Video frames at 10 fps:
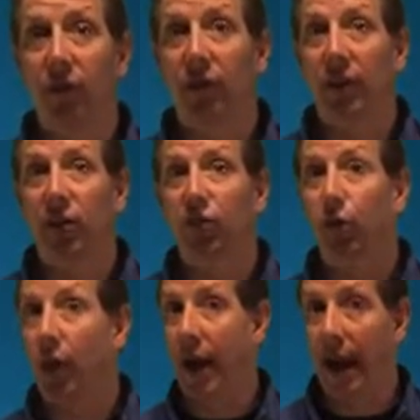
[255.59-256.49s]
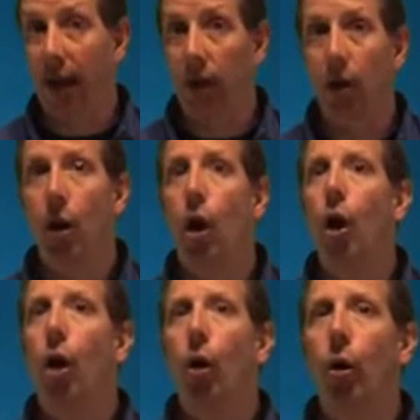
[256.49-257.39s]
such as your hair,
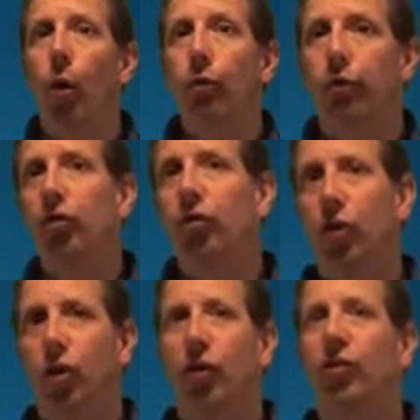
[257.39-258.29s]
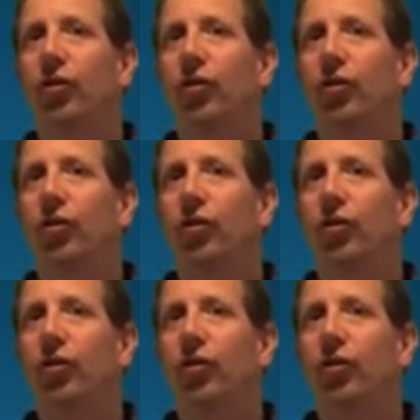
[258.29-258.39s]
holds a charge